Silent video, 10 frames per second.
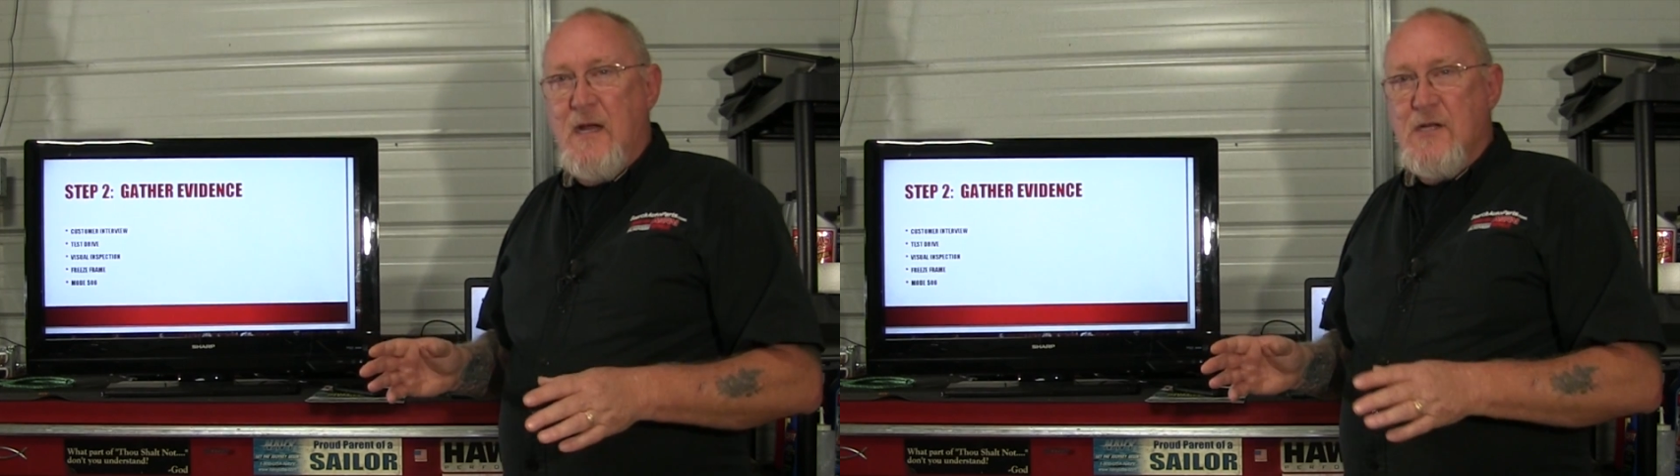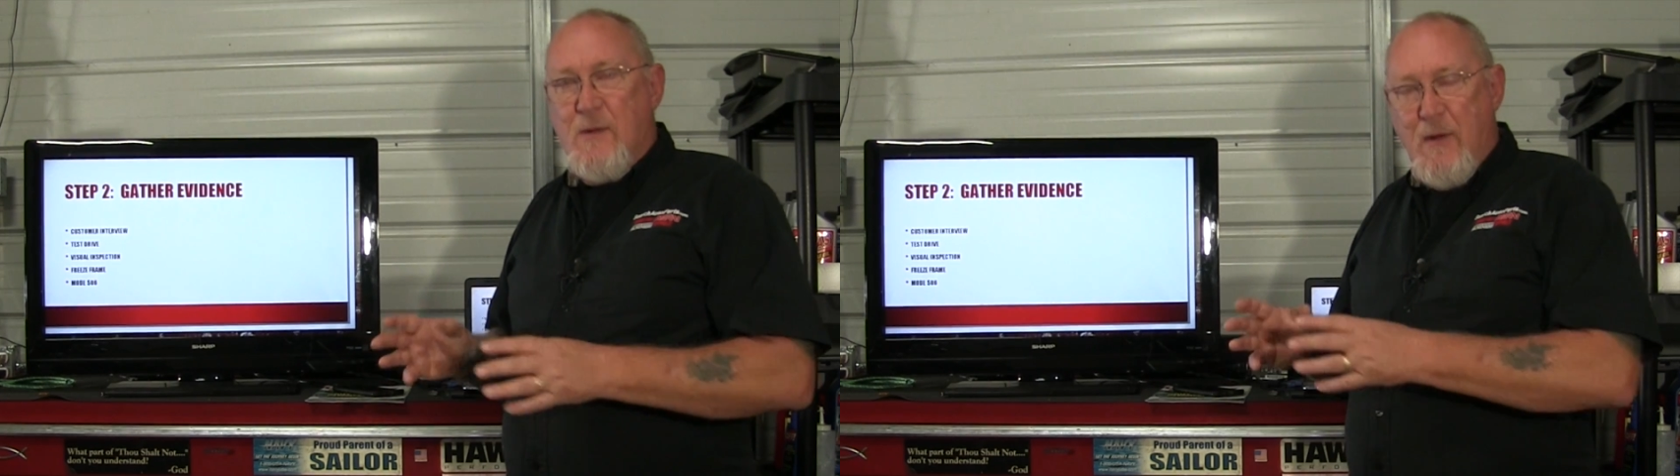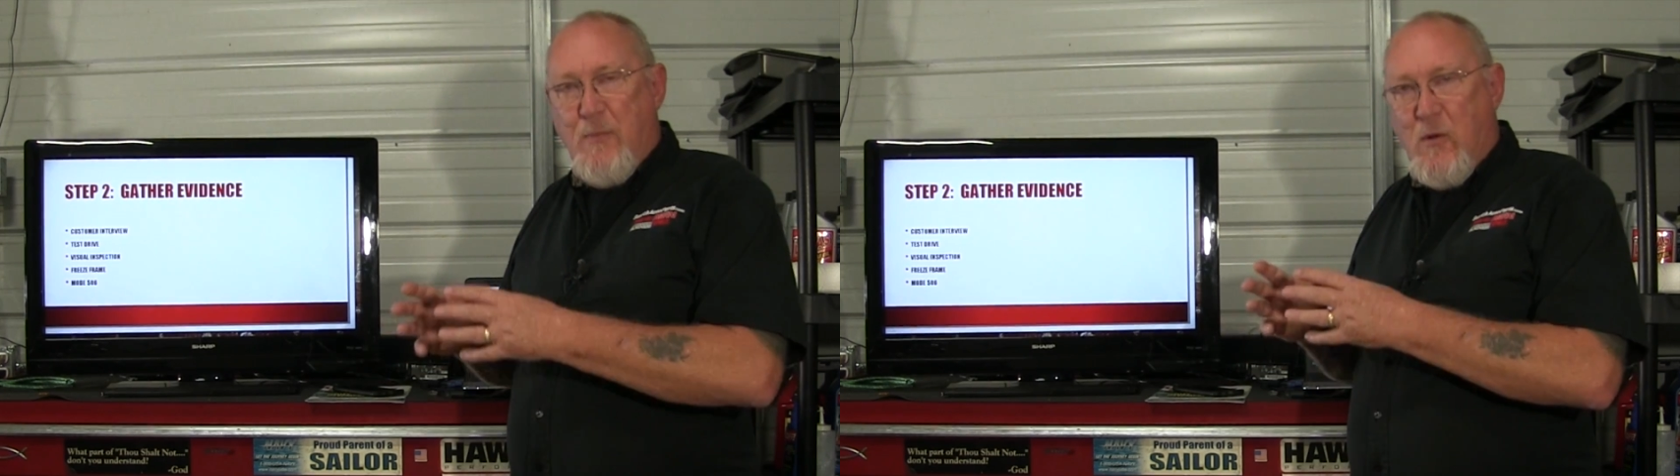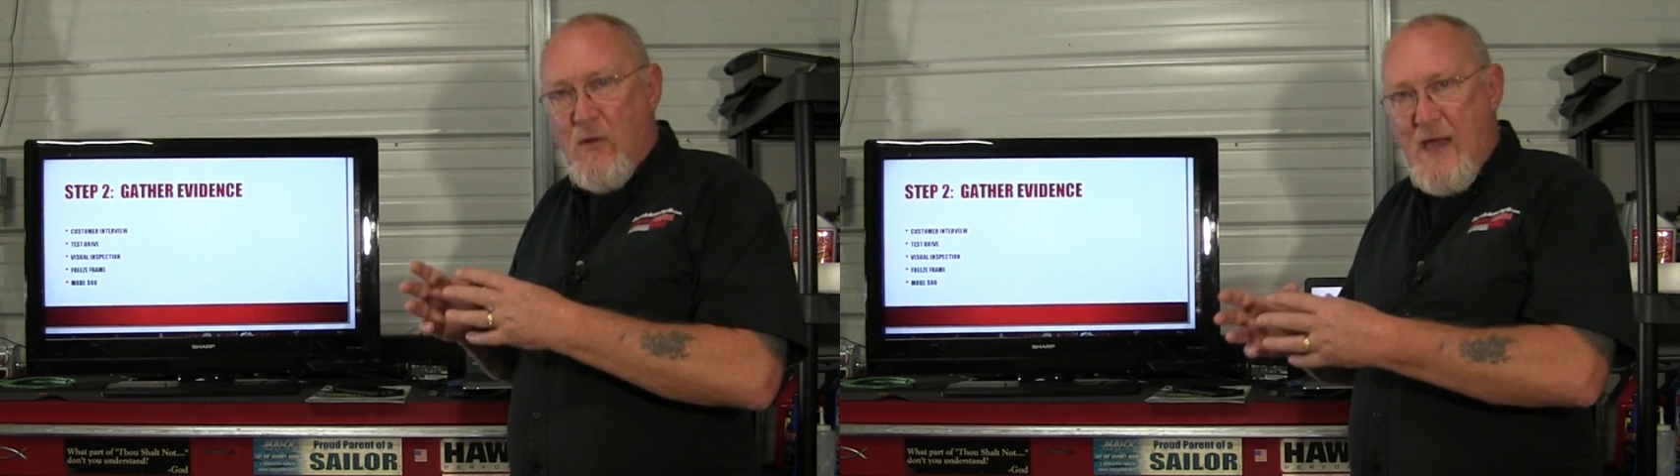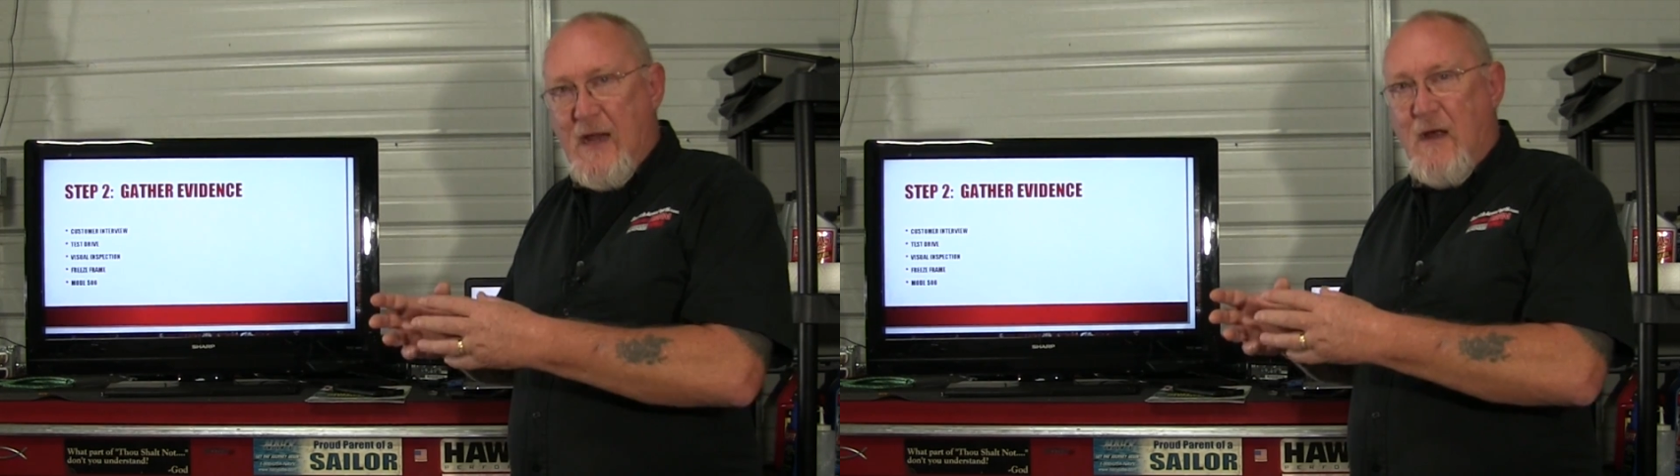So I'm going to pull
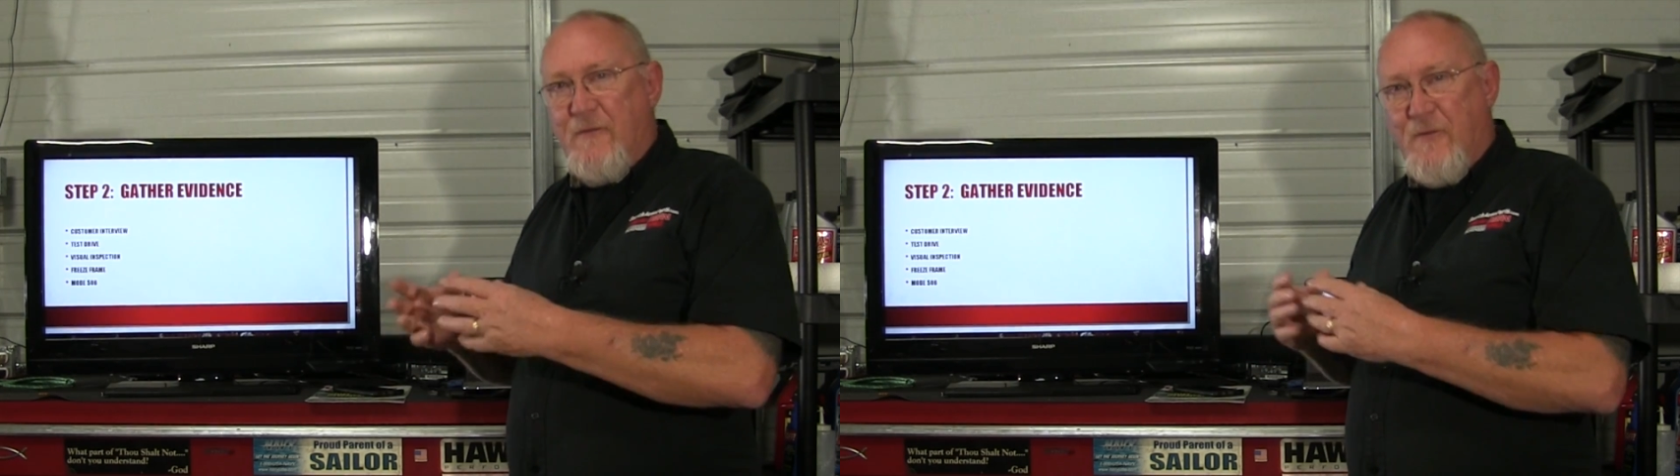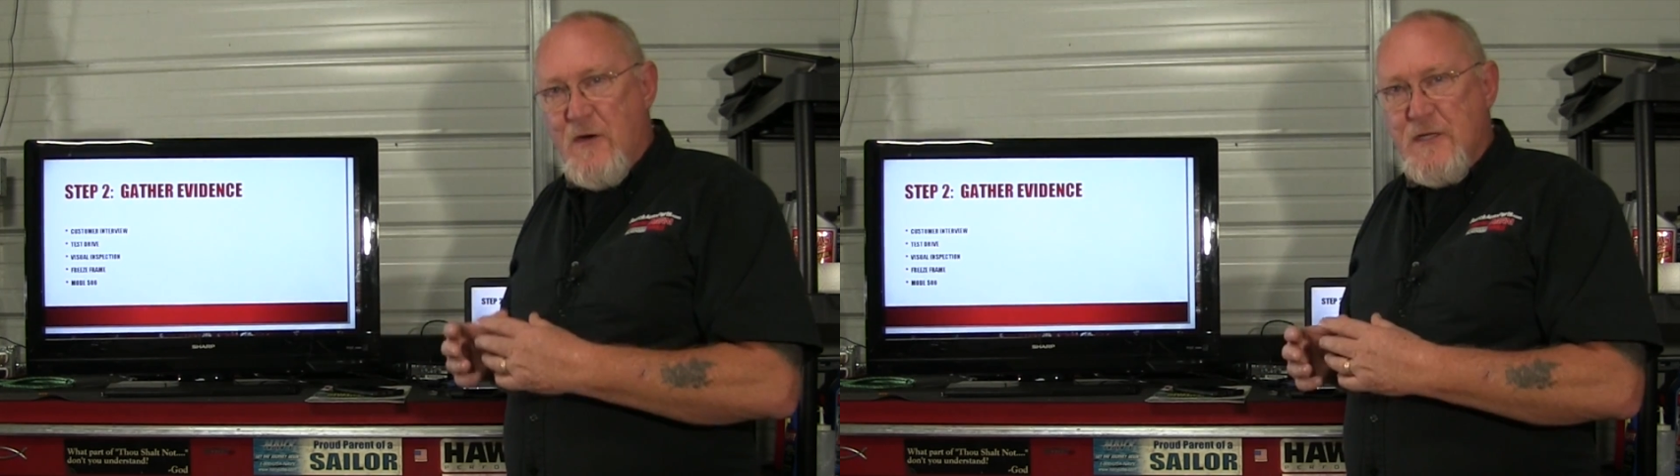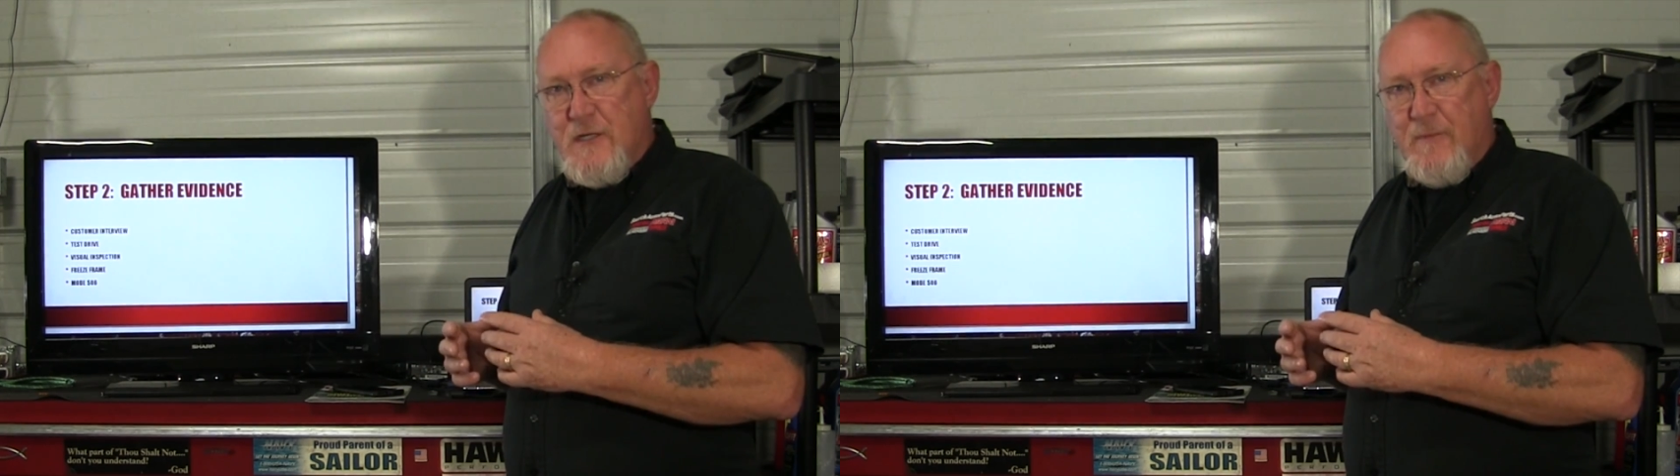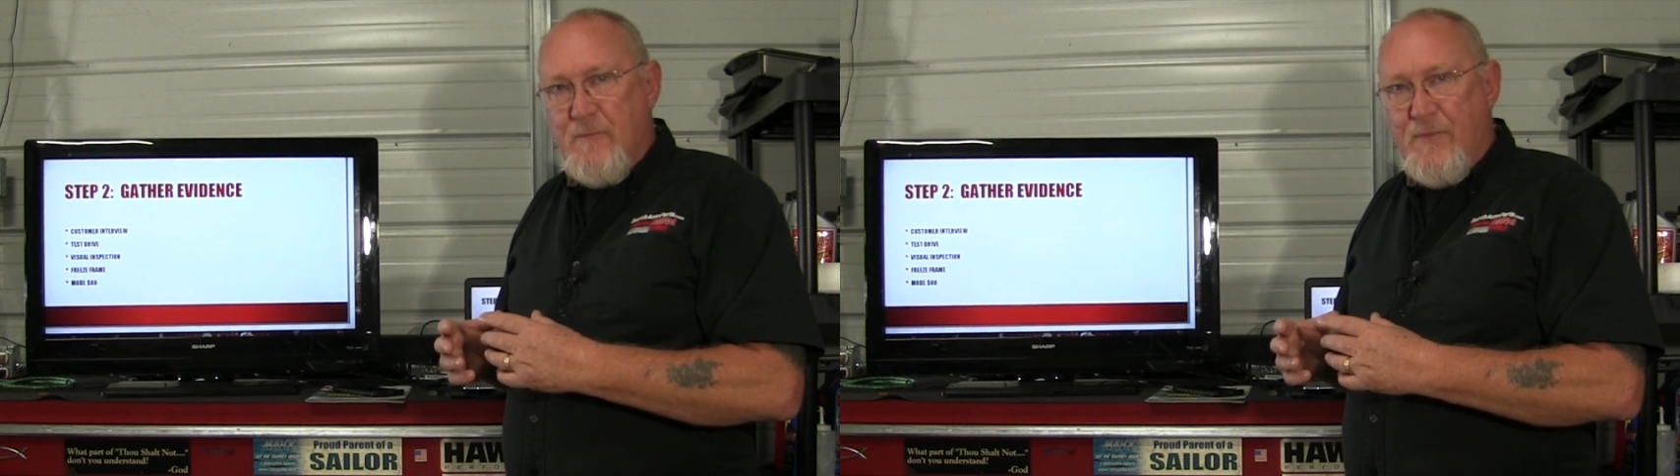that out first,